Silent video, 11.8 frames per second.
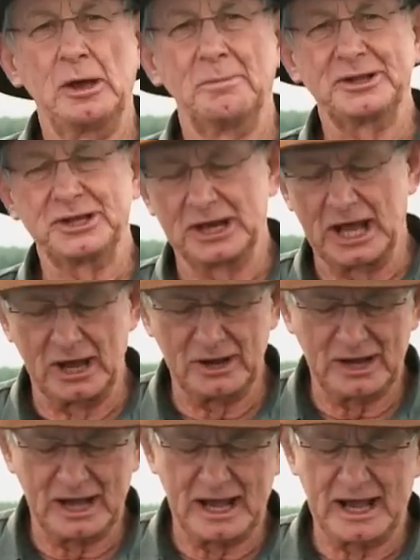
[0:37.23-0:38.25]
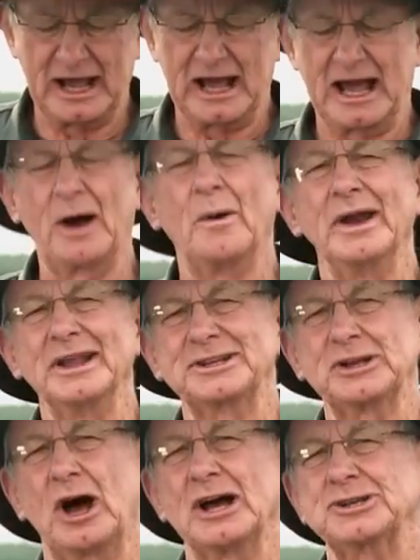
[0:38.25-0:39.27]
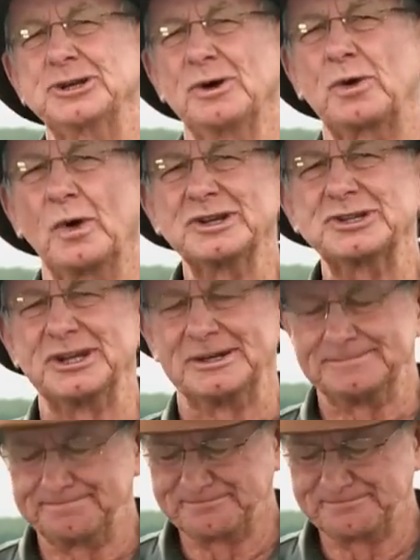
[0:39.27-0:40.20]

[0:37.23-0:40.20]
But you know, I want to ask you a question.